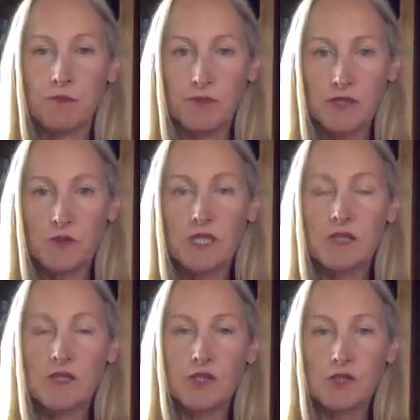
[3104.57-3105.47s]

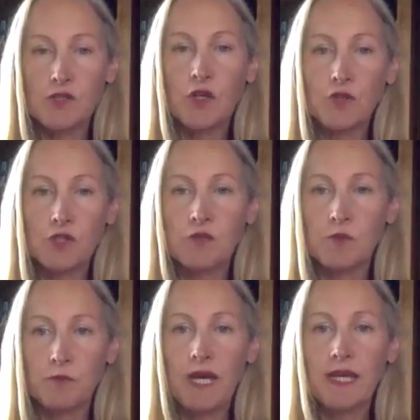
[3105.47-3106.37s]
between the soldiers
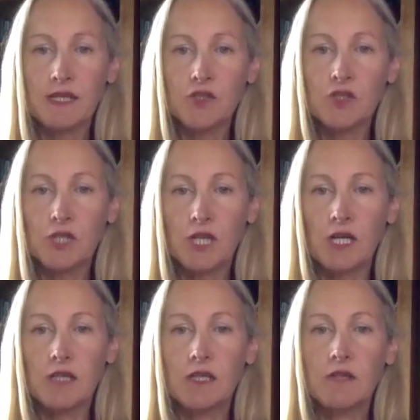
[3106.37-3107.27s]
would pay in
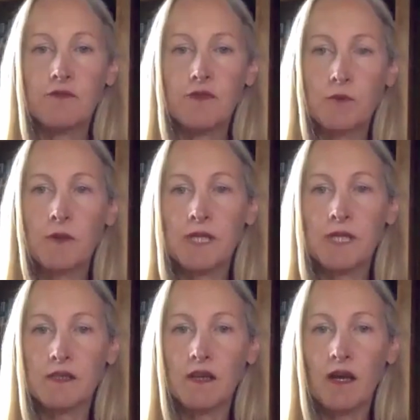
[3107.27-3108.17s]
sugar for
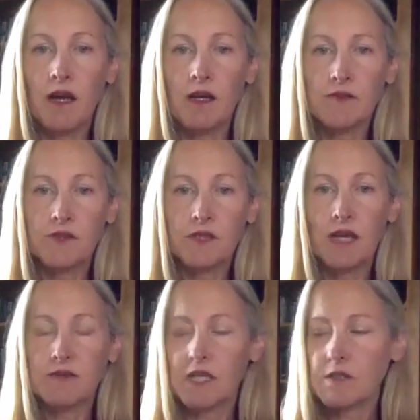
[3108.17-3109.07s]
women to
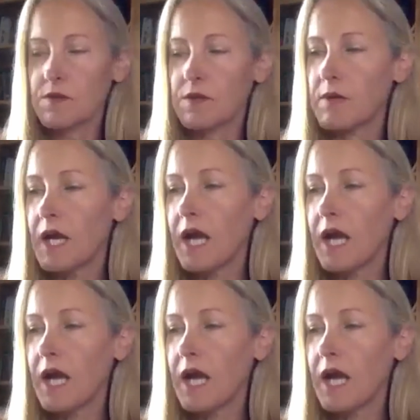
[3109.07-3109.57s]
have sex with them.